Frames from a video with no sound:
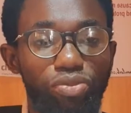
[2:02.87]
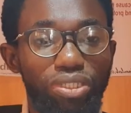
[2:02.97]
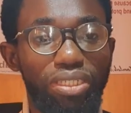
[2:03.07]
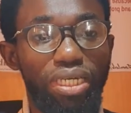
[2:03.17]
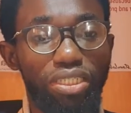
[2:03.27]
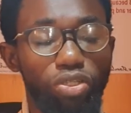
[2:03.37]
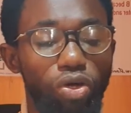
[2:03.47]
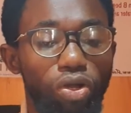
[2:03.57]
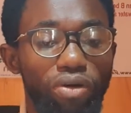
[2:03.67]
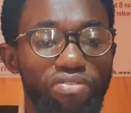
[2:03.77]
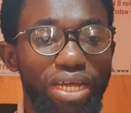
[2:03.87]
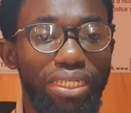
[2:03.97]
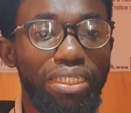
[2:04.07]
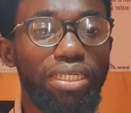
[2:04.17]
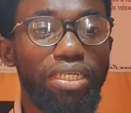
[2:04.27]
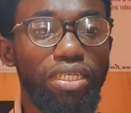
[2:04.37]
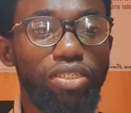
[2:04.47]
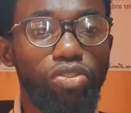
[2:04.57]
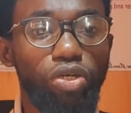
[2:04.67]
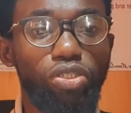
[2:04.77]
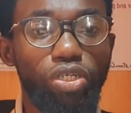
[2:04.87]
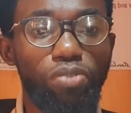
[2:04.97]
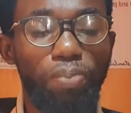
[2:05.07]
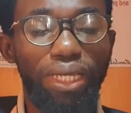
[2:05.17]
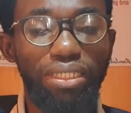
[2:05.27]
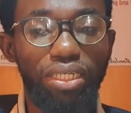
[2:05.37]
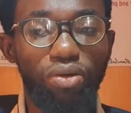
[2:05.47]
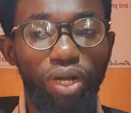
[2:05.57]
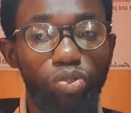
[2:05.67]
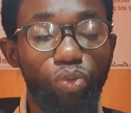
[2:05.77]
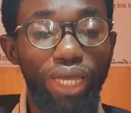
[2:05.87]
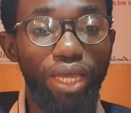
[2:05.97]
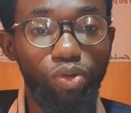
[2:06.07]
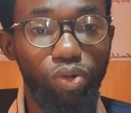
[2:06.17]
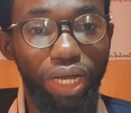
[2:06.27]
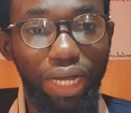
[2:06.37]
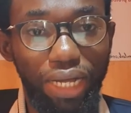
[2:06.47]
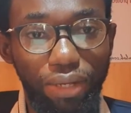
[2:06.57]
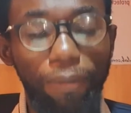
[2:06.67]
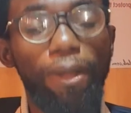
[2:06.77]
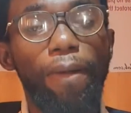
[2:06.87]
research, and all of that is not just based around where you are,